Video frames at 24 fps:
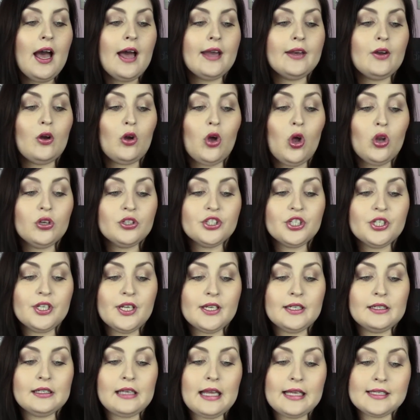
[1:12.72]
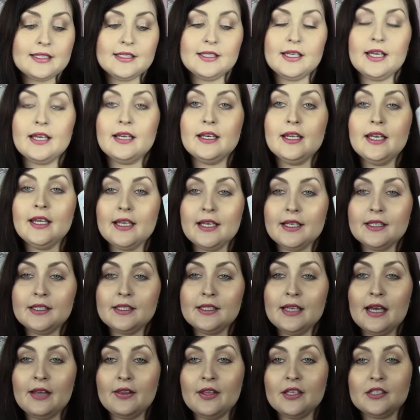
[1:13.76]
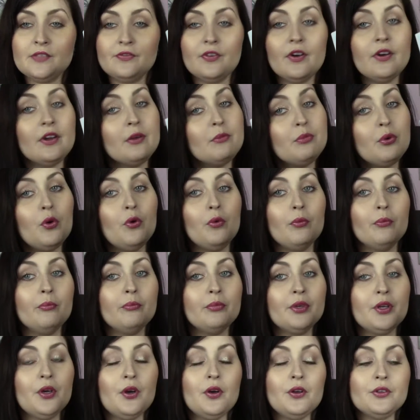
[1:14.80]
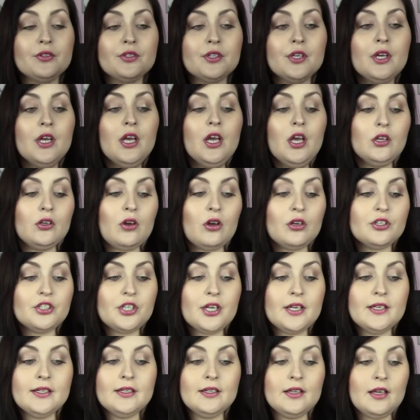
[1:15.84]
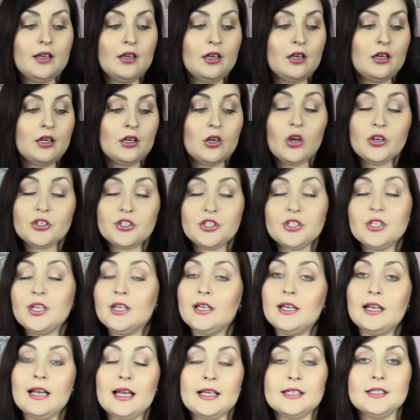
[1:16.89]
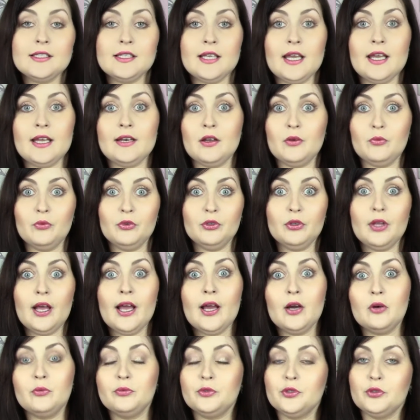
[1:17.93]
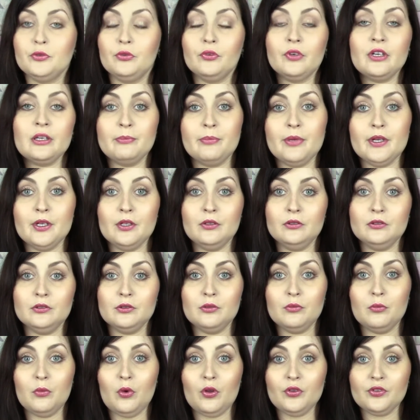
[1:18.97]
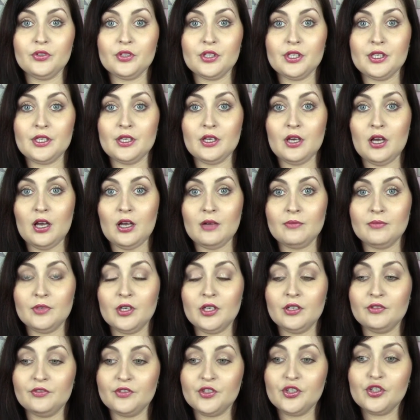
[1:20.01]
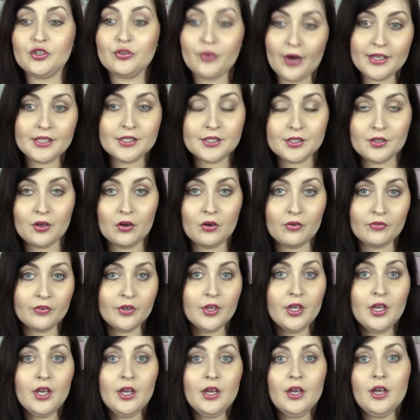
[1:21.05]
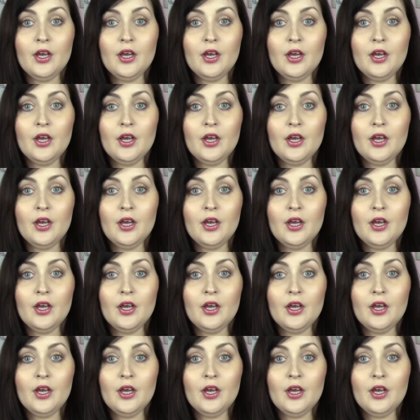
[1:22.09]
and collagen and elastane in it. Now that's very important because collagen and elastane will help to rebuild what the kind of stress of